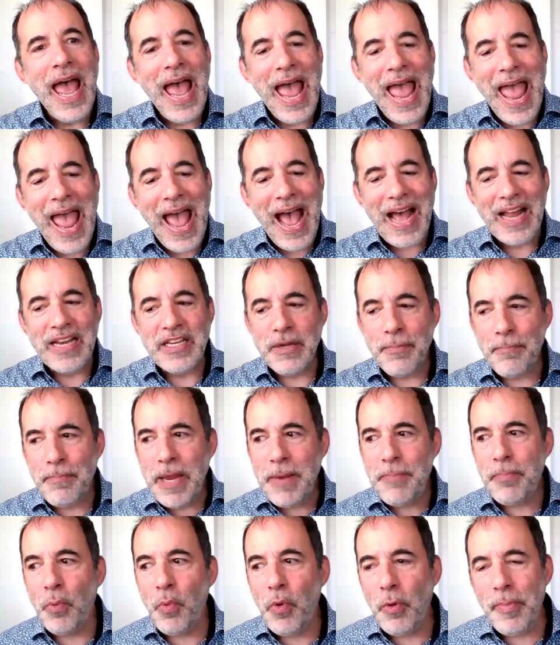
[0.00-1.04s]
and
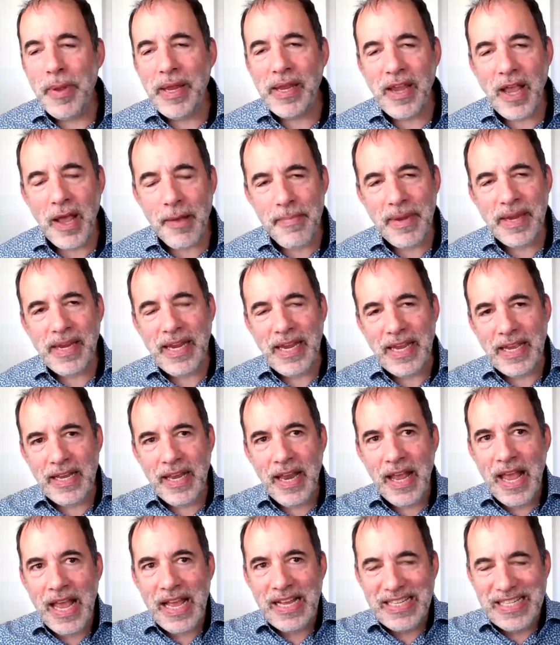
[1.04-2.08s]
people will be coming
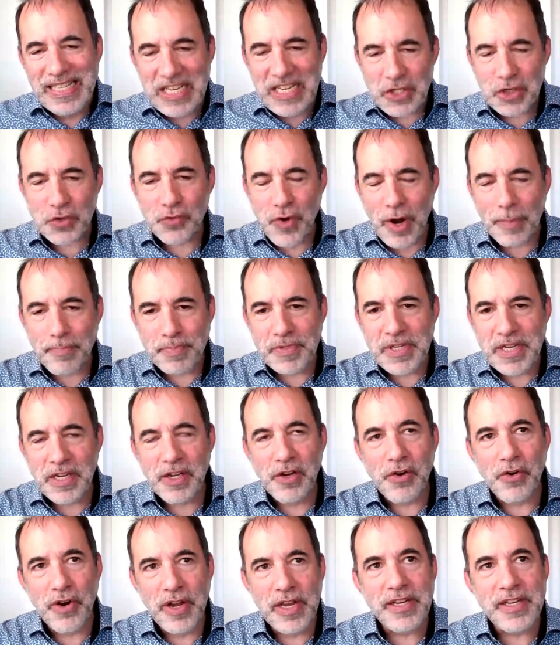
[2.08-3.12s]
in, disrupting
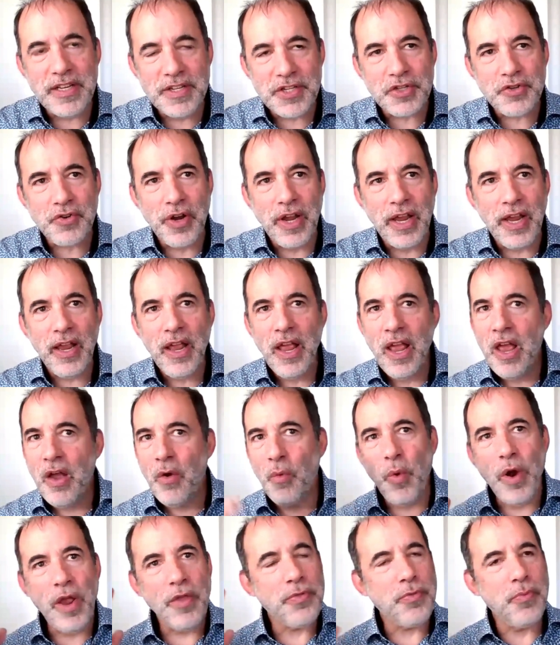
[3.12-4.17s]
your industry
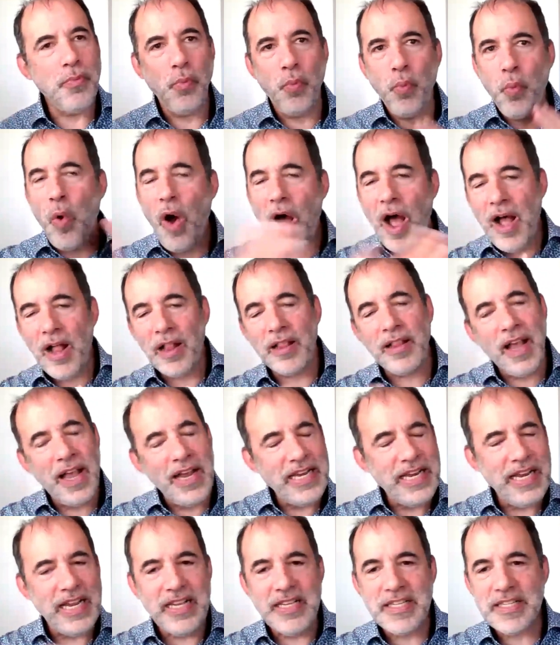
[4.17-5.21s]
with wild
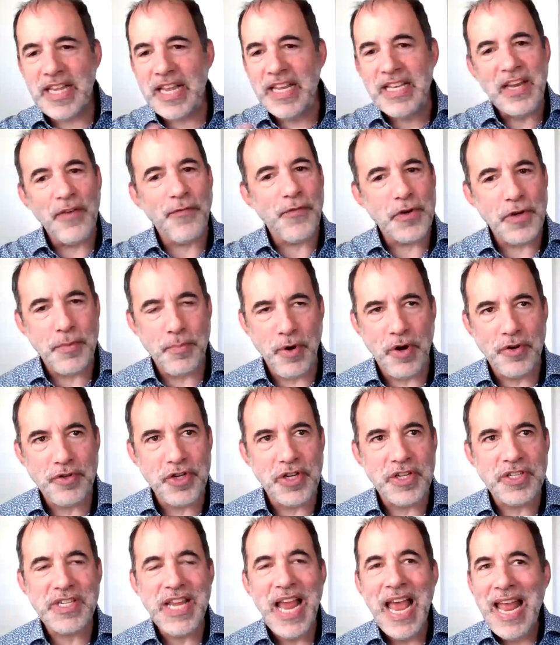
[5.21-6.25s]
ideas and different
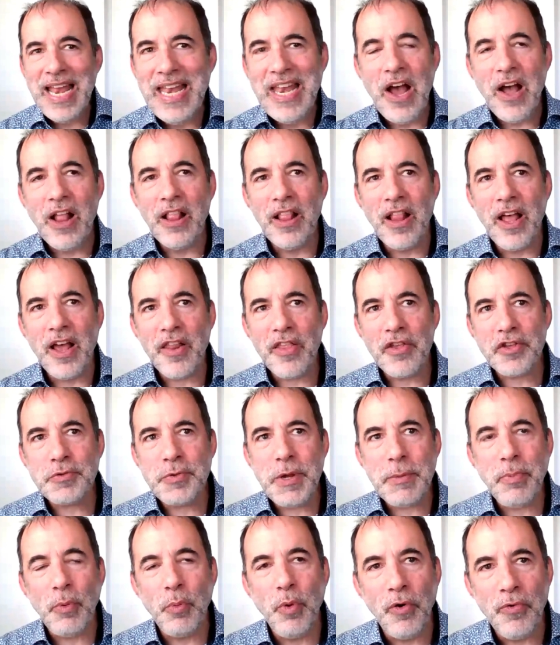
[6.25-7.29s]
approaches. Now, a lot of those
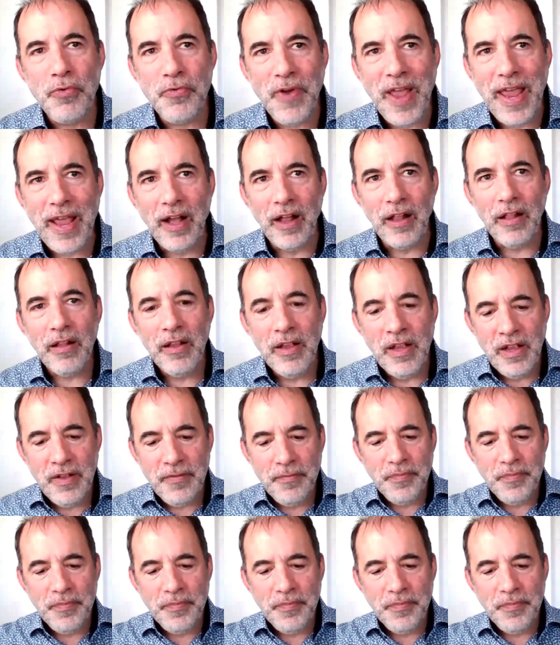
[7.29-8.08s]
people will fail.